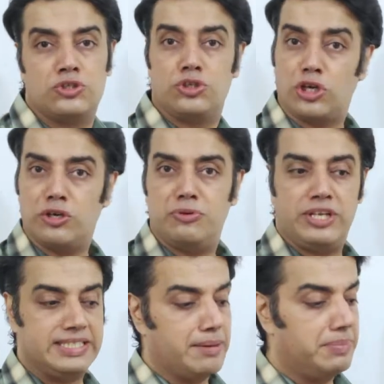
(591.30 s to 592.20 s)
So talking
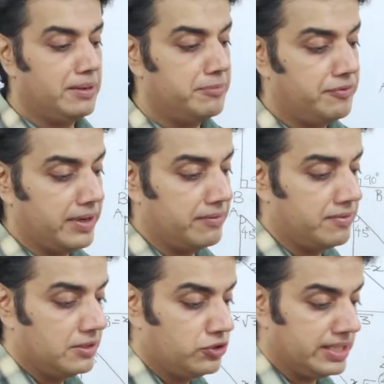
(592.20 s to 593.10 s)
about example number
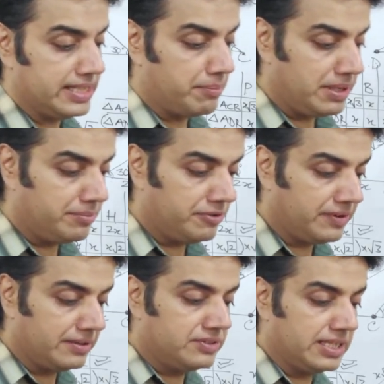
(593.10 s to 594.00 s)
5. So example number
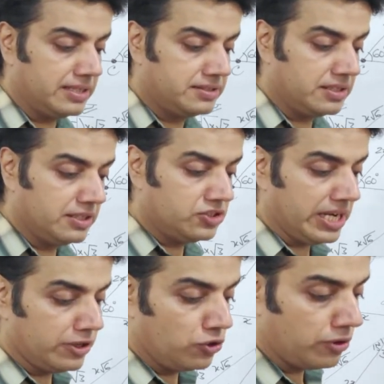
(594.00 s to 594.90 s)
5 says the
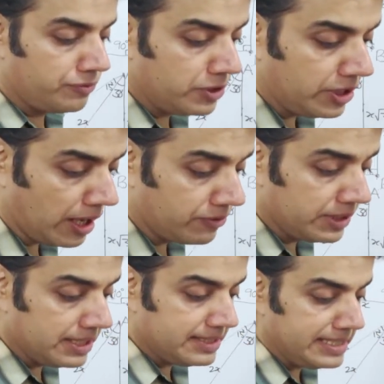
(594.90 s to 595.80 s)
shadow of a
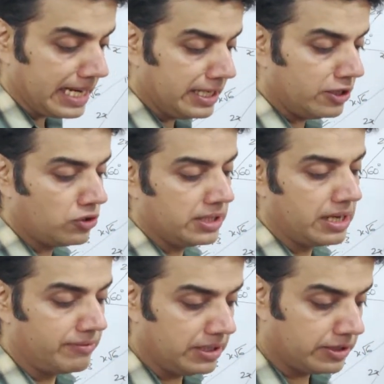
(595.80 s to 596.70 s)
tower standing on
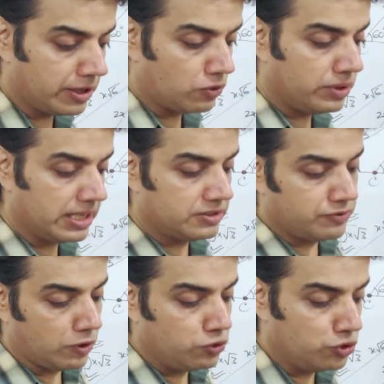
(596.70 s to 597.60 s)
a level ground
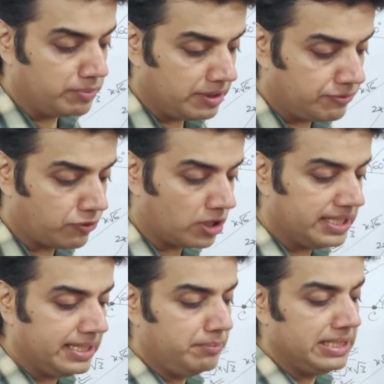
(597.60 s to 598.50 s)
is found to be
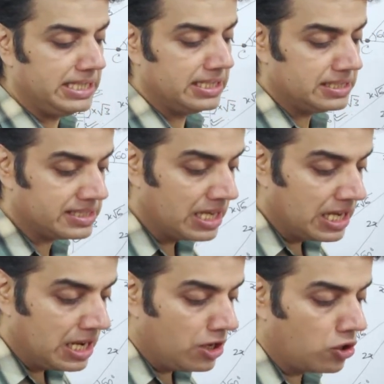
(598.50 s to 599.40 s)
40 meters
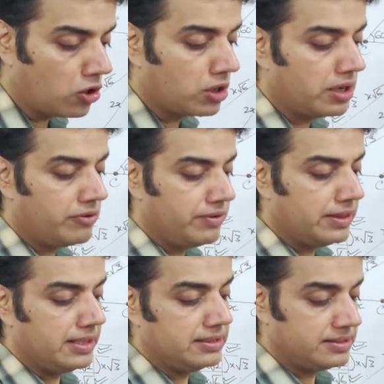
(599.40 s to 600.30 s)
longer
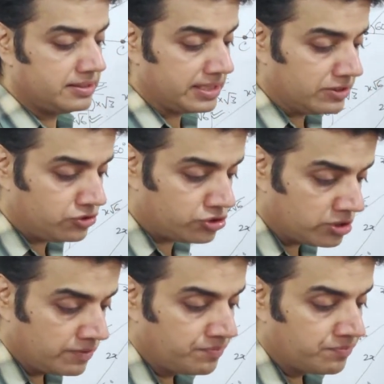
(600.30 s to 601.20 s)
when the sun's